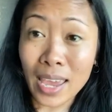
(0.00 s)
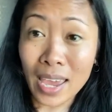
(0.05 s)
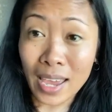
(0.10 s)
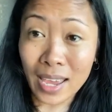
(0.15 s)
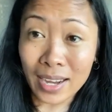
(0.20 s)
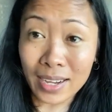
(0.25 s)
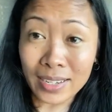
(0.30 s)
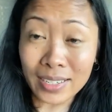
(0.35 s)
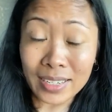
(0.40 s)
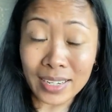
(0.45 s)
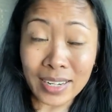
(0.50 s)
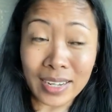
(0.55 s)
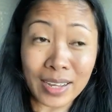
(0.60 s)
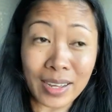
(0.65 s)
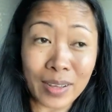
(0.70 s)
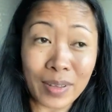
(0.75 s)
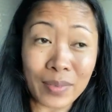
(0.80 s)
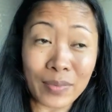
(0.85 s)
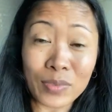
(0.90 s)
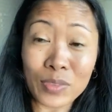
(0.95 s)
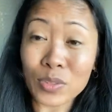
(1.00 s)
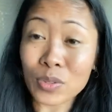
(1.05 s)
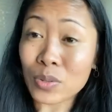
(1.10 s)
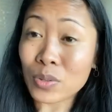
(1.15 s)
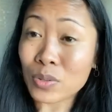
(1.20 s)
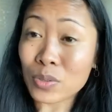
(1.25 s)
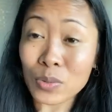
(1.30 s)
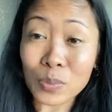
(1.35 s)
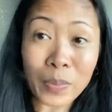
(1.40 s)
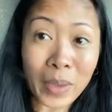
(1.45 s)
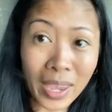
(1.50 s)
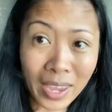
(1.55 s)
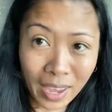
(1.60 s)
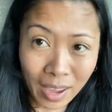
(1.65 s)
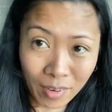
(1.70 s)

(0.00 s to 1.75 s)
and to pay